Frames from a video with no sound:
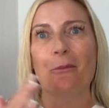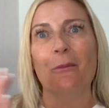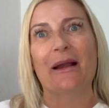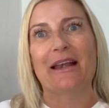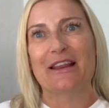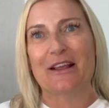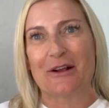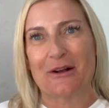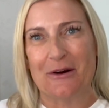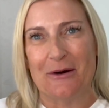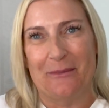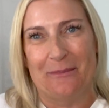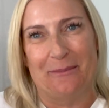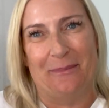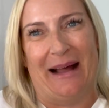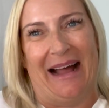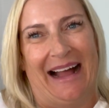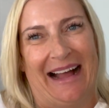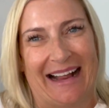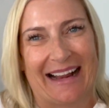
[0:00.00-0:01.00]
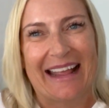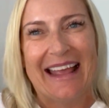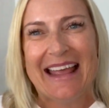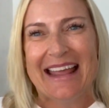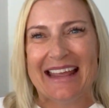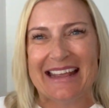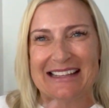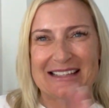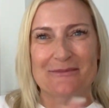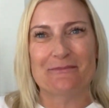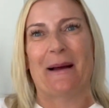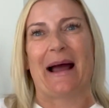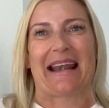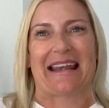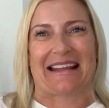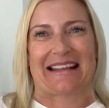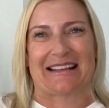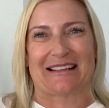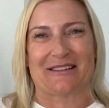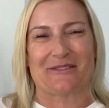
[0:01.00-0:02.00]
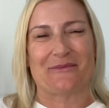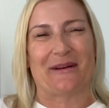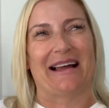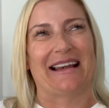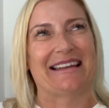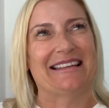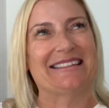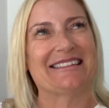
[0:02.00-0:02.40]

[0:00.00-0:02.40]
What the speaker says: when you come back it's manic as well,